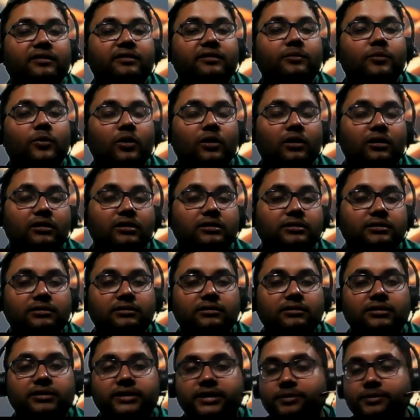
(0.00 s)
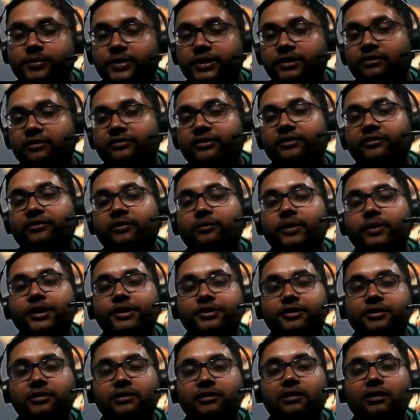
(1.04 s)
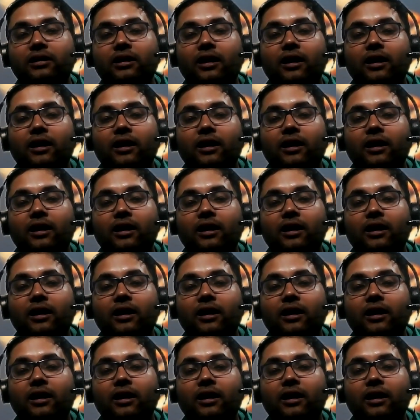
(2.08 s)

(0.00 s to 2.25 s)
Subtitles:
a small tidbit of information.